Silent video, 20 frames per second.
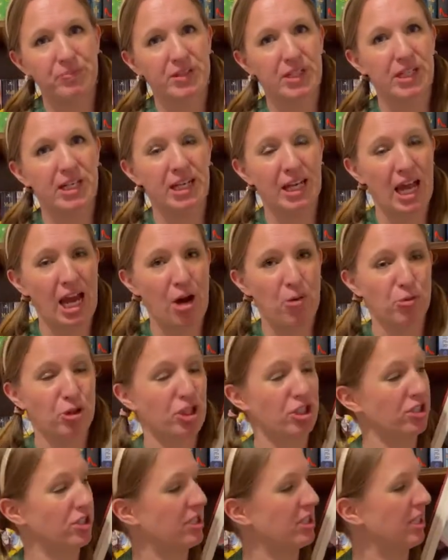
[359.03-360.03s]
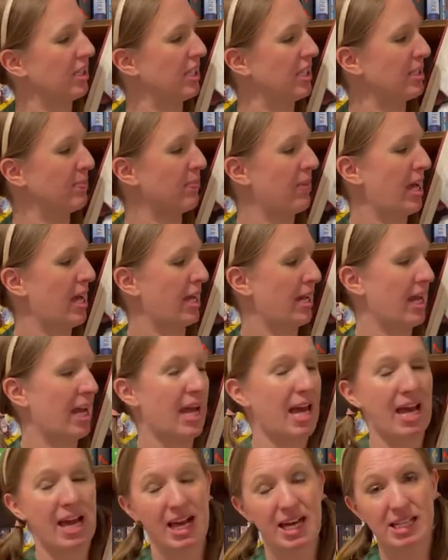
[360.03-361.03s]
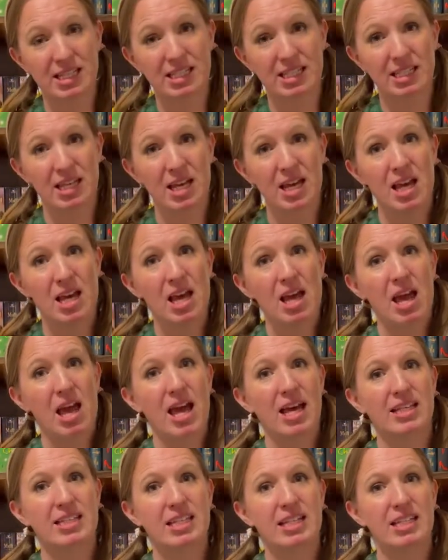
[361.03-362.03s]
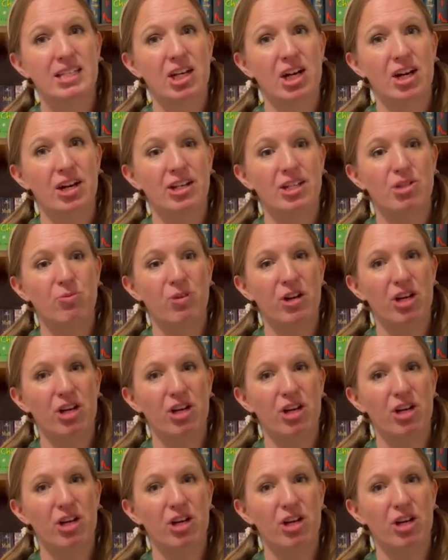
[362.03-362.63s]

encounters that this man has as he's on his way